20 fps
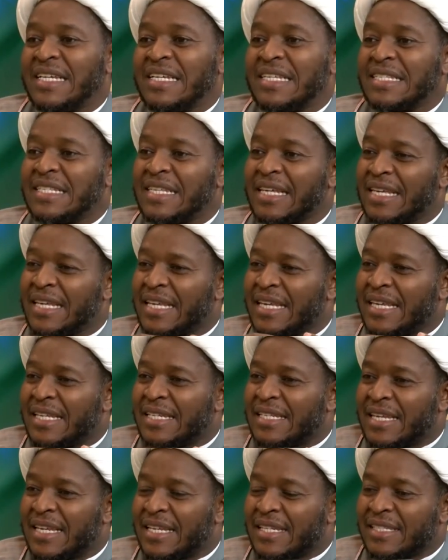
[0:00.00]
So
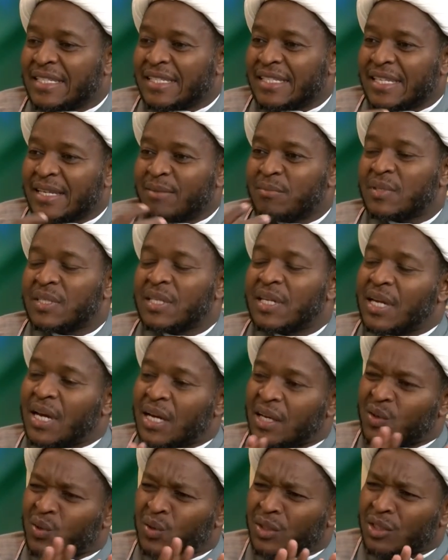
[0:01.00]
it seems that,
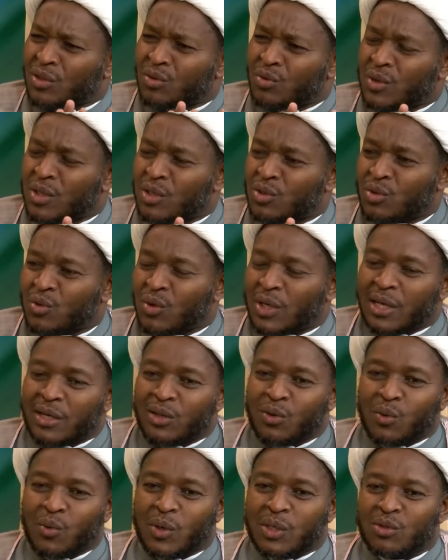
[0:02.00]
according to this scholar, I
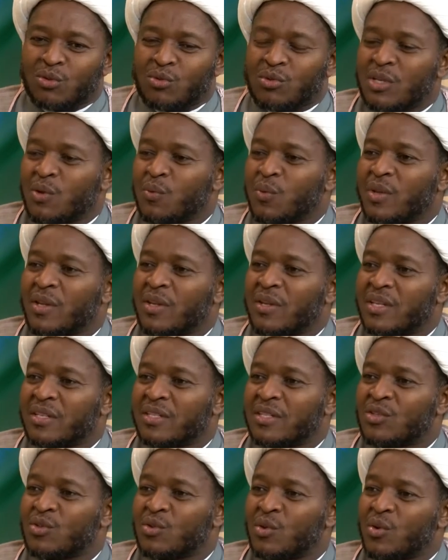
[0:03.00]
don't want to say whether this
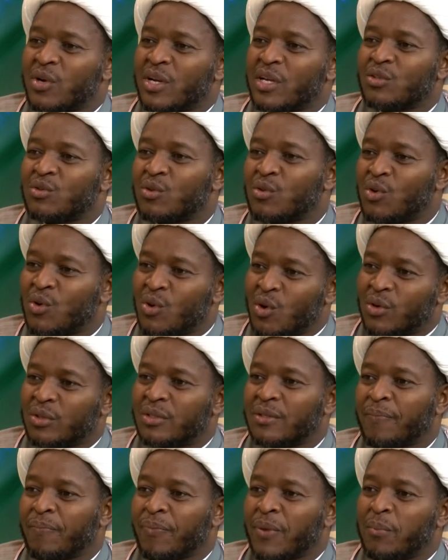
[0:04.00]
is correct or
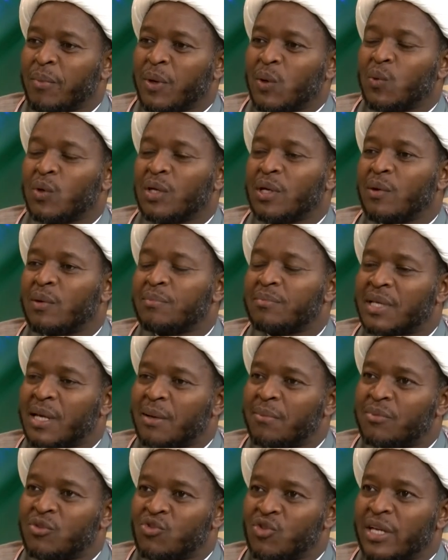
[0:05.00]
not, but what
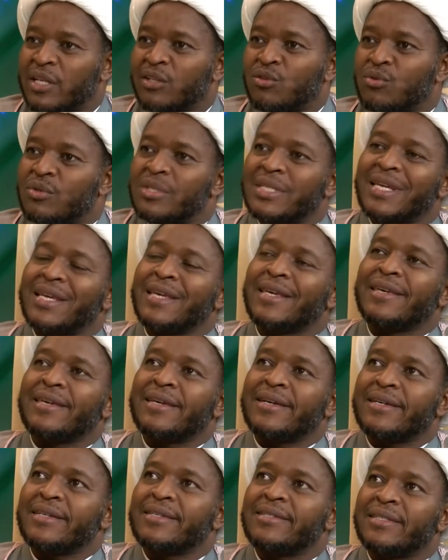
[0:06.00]
I'm trying to say
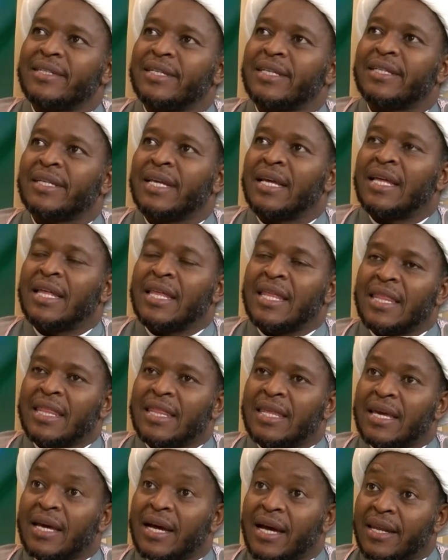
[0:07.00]
here is that
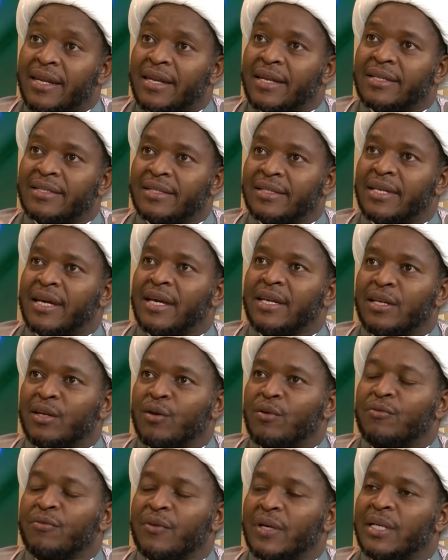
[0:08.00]
the understanding
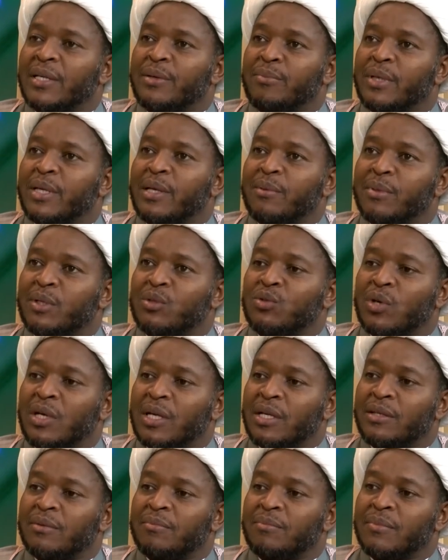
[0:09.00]
of Ali bin Abi
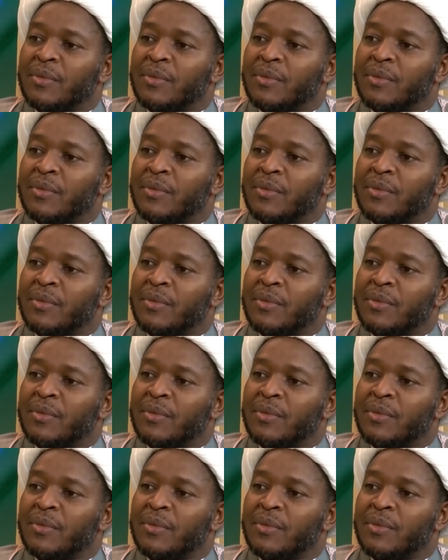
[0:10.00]
Talib,